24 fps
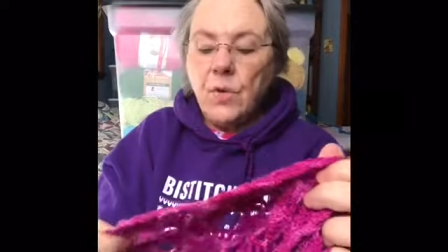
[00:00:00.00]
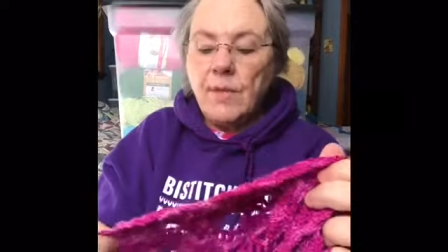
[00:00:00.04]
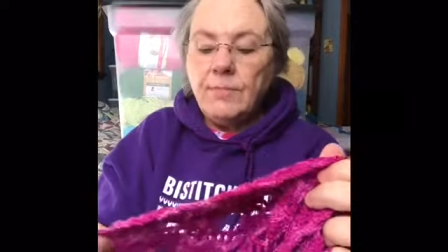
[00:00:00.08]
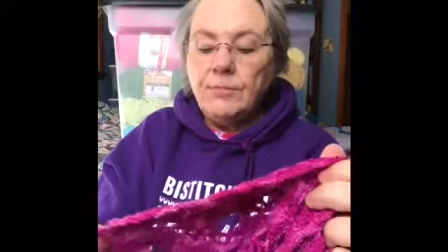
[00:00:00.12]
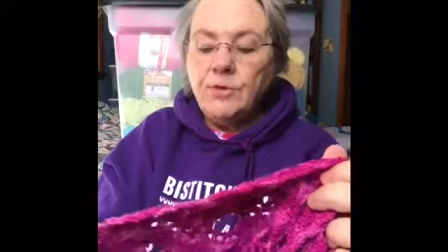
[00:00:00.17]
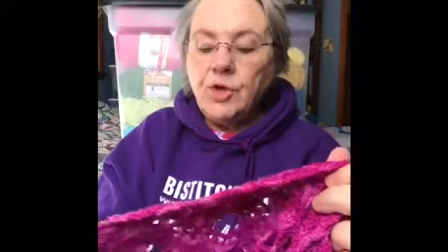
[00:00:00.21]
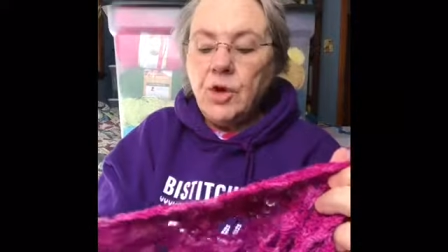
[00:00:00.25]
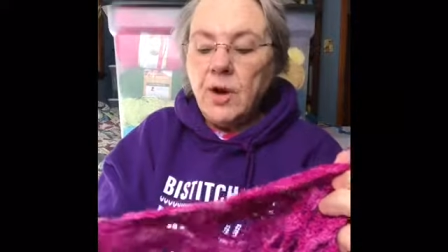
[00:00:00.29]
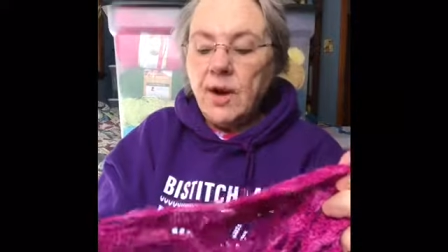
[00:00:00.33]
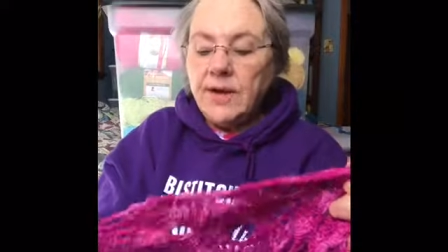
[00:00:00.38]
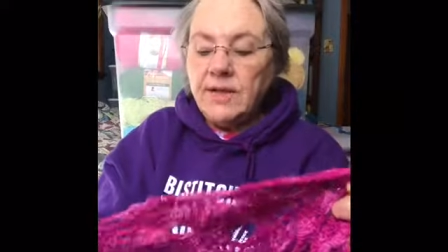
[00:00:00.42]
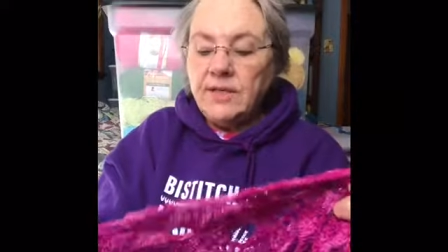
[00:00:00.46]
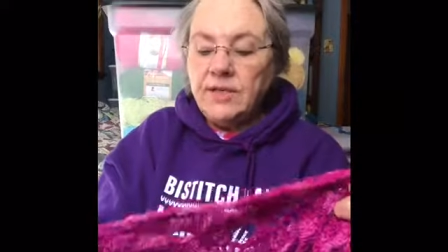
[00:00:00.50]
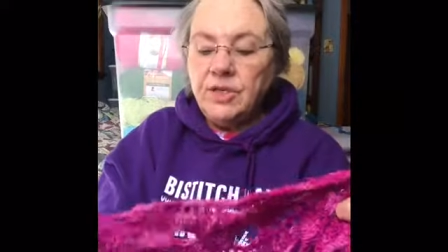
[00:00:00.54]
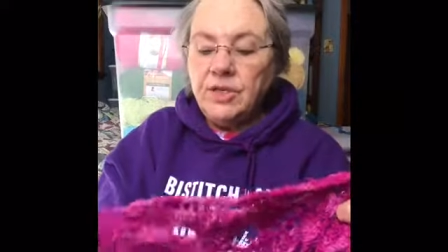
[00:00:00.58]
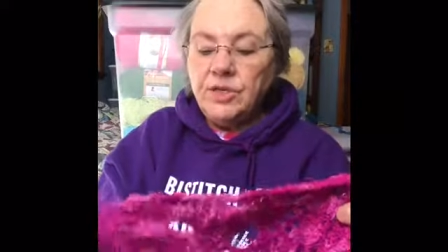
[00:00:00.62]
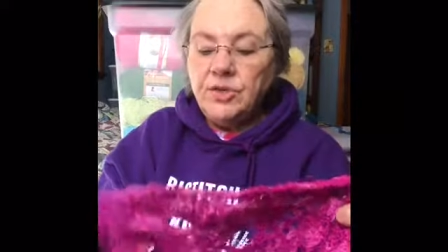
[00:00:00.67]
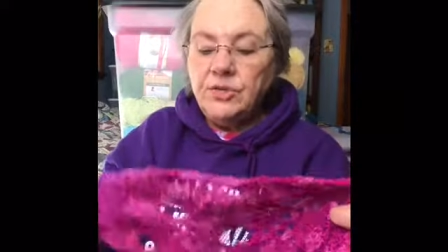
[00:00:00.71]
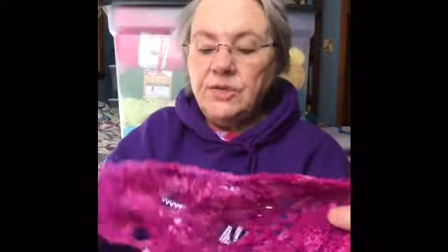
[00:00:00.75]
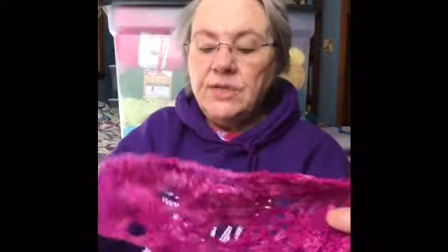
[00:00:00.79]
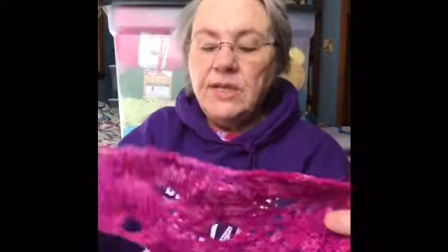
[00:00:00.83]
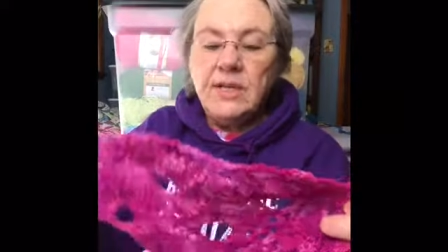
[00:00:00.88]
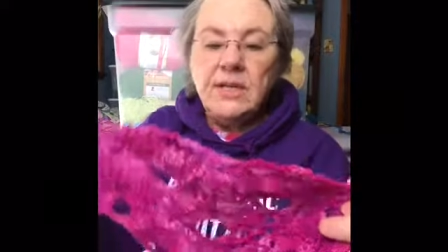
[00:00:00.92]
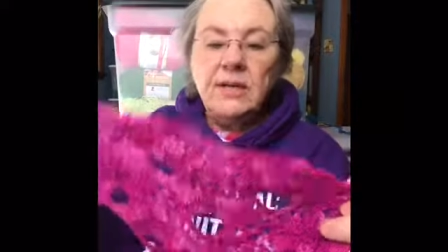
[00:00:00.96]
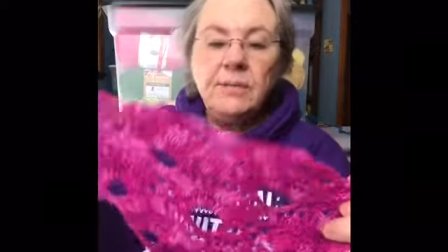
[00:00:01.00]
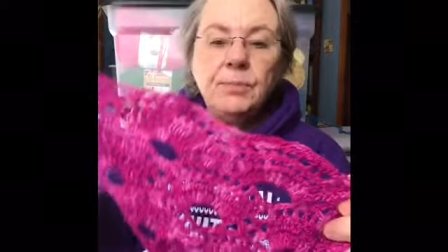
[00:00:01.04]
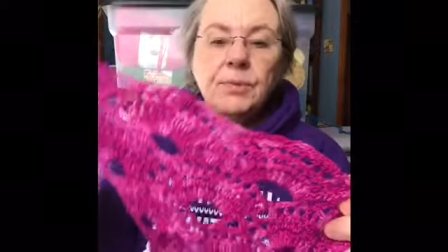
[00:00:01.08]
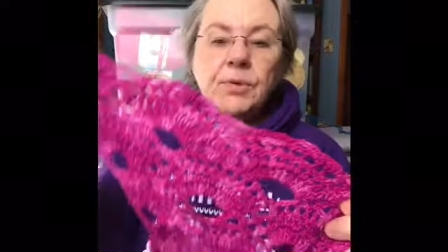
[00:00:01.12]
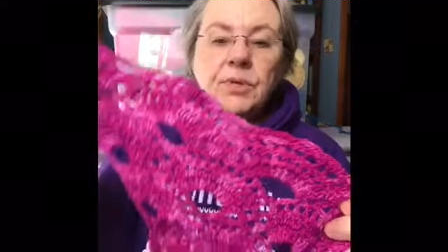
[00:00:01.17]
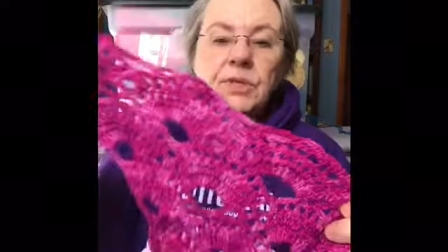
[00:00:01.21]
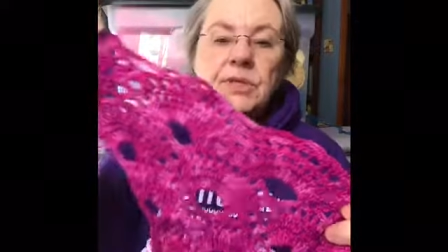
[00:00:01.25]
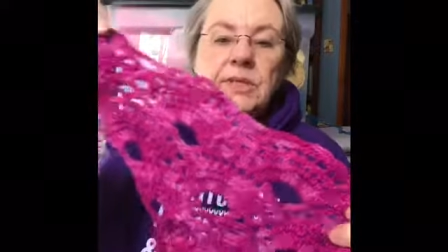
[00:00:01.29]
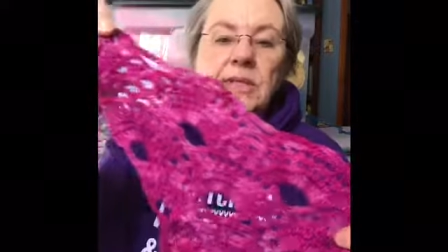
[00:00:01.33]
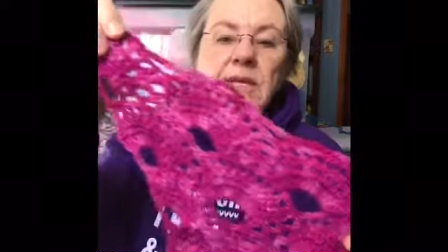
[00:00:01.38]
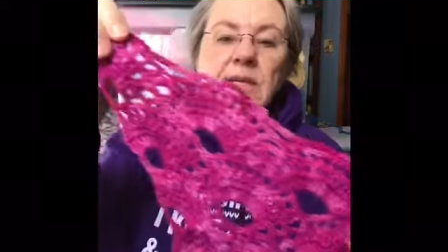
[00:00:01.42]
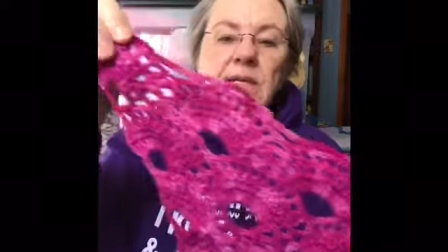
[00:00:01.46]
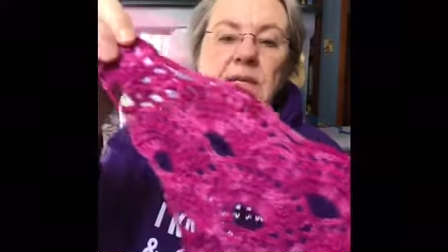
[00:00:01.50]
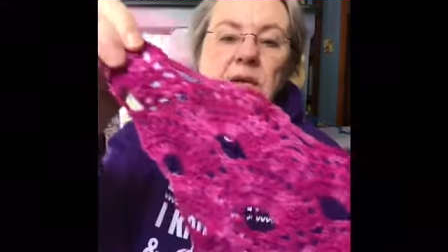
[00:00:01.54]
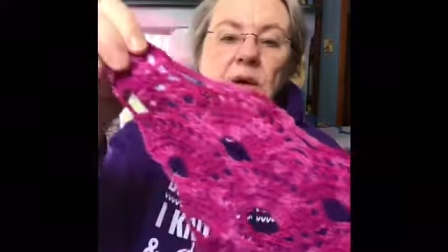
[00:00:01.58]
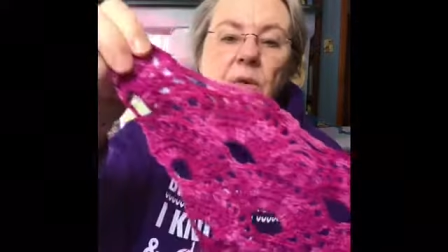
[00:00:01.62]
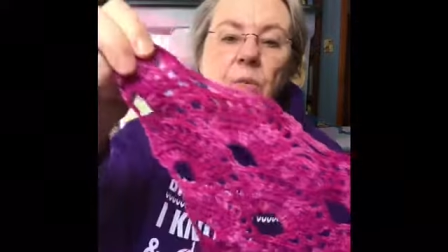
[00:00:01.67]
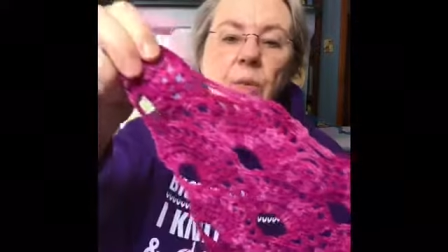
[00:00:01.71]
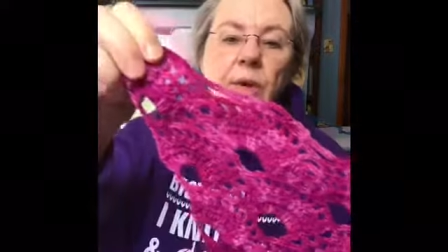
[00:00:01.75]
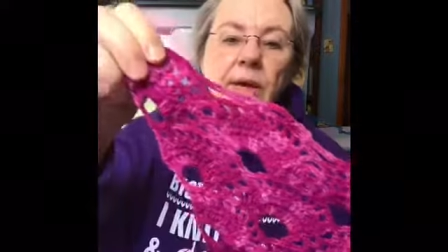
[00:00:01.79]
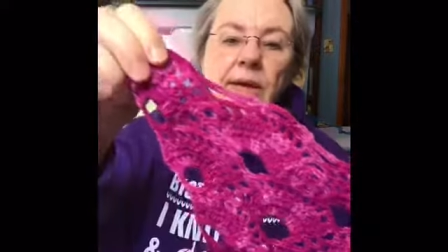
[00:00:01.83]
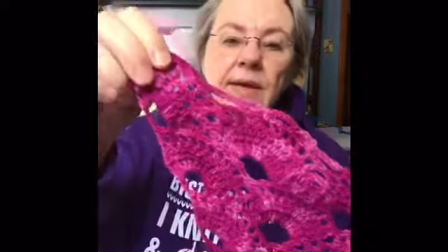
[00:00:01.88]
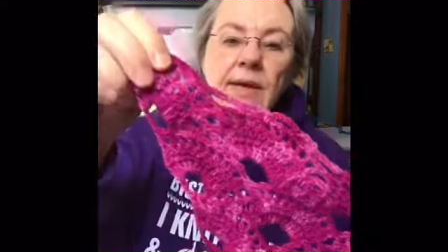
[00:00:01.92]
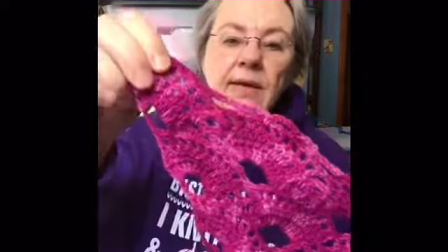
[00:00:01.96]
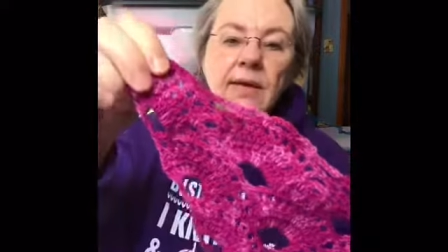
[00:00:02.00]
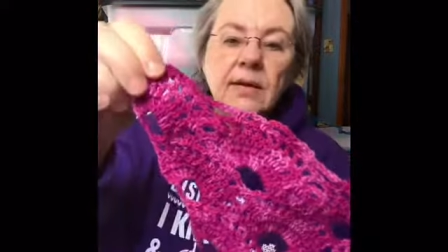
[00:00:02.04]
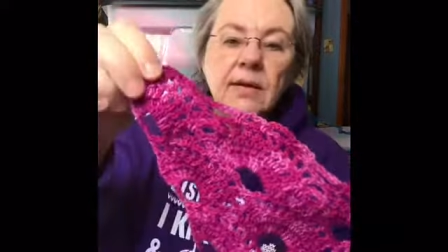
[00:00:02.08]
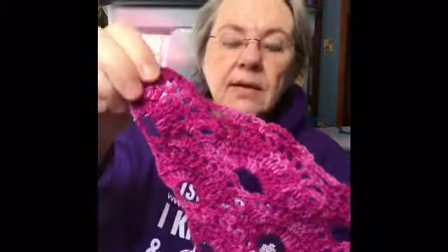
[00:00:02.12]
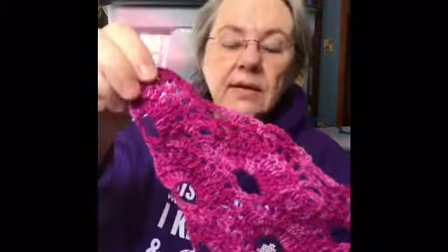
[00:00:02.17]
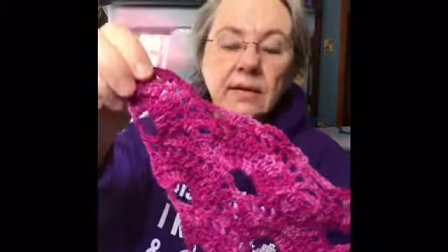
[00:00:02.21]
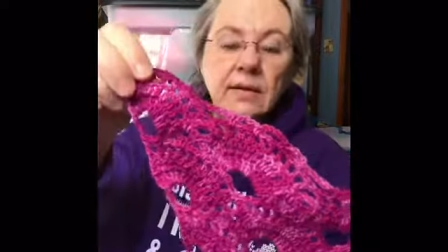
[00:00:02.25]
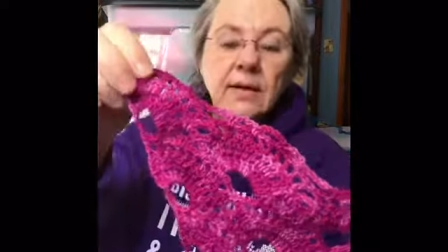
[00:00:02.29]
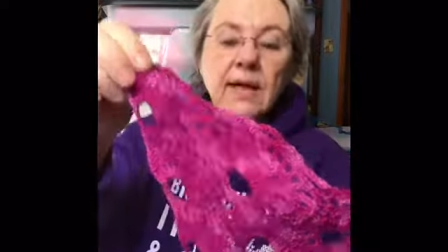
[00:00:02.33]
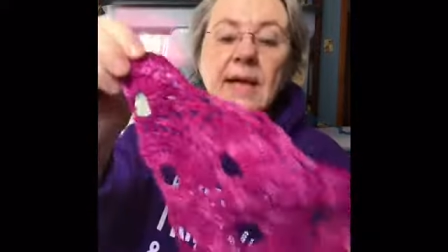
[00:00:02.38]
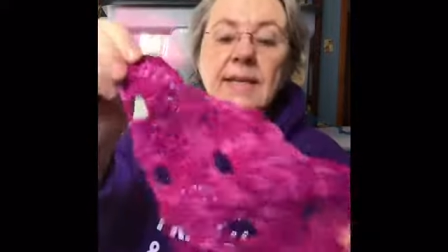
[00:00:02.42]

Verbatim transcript: I'm trying to do 10% a week.